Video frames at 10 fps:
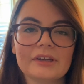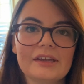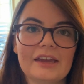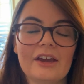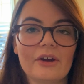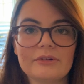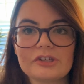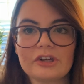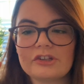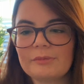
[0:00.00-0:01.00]
It only
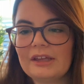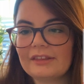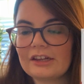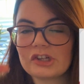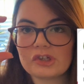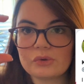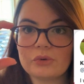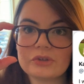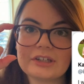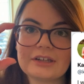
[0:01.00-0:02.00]
shows me that short
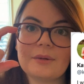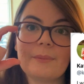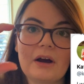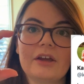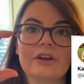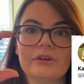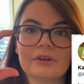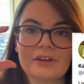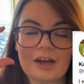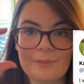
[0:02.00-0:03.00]
little bio
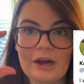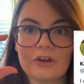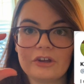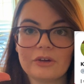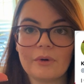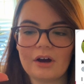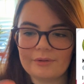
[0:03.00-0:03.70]
about who you are.